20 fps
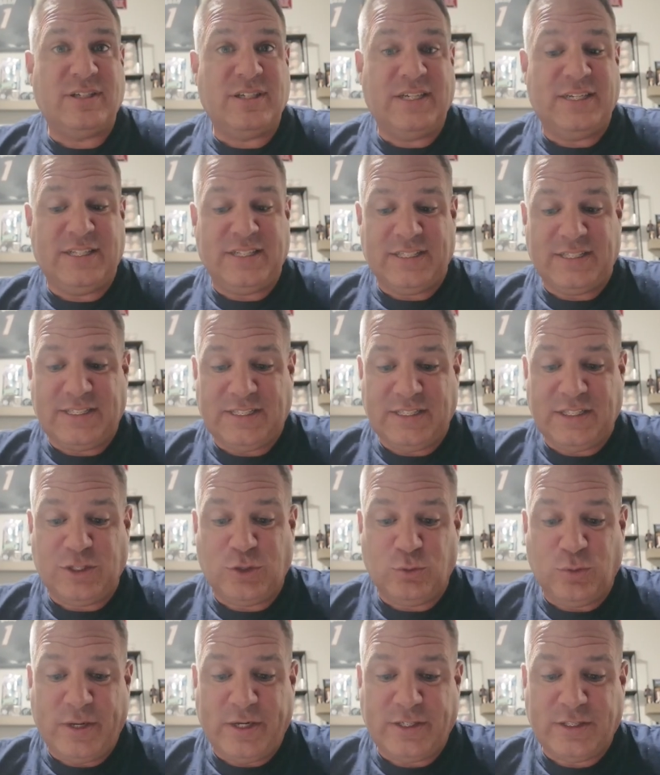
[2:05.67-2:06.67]
in this
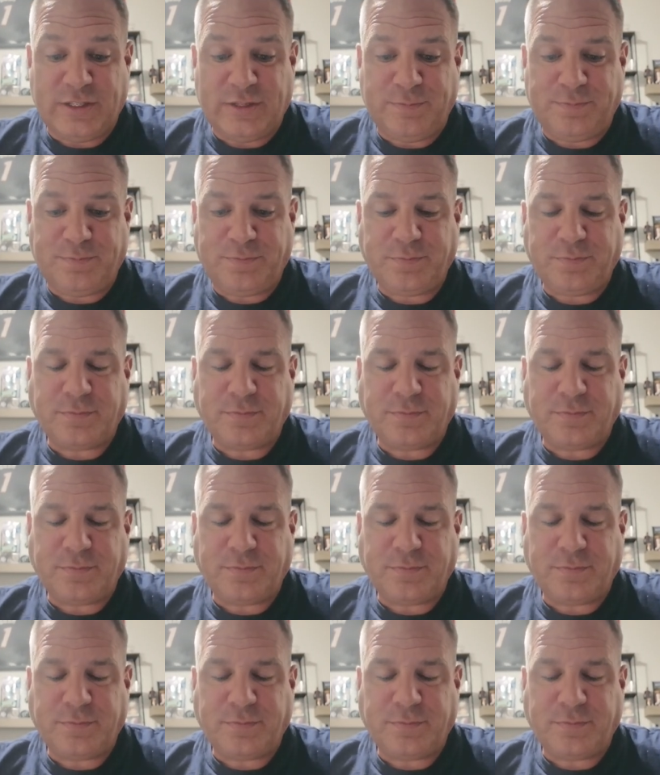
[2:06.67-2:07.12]
situation.